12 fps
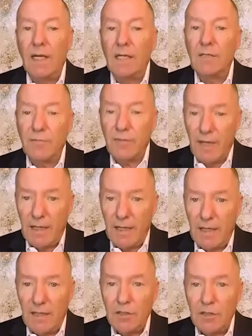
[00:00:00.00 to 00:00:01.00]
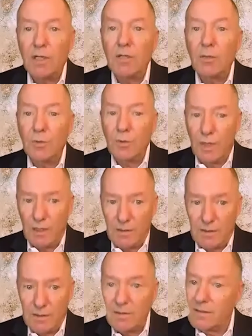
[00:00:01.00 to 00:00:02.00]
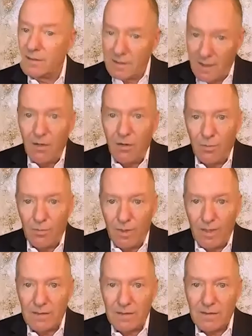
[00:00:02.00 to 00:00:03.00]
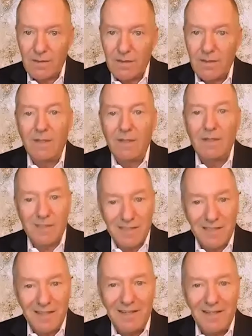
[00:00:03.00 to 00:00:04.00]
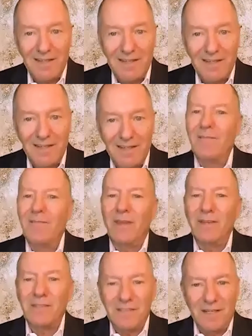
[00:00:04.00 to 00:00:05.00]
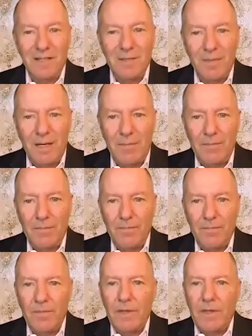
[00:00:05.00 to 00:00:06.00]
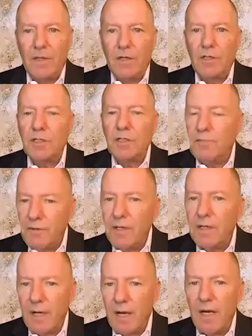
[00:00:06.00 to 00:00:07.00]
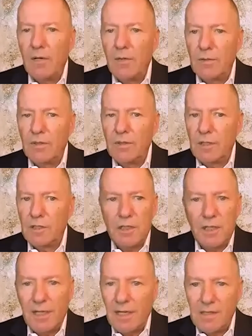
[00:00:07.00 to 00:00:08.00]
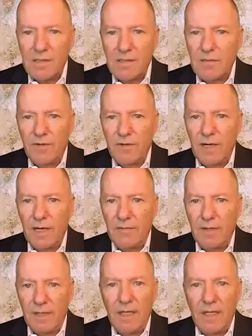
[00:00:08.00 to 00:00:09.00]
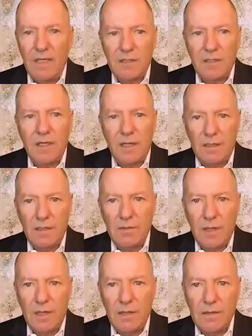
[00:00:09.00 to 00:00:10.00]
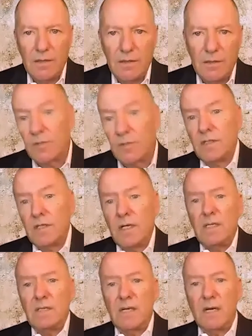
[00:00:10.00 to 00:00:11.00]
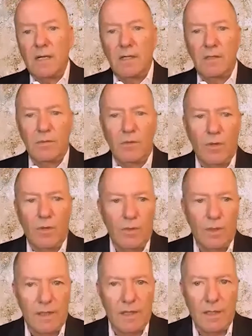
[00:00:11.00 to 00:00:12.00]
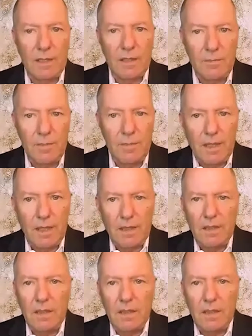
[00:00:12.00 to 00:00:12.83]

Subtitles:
age of 18, she had 2 kids, still homeless, still a single mom. She figured out that she can't survive unless she get education. So she decided to go and get her BA.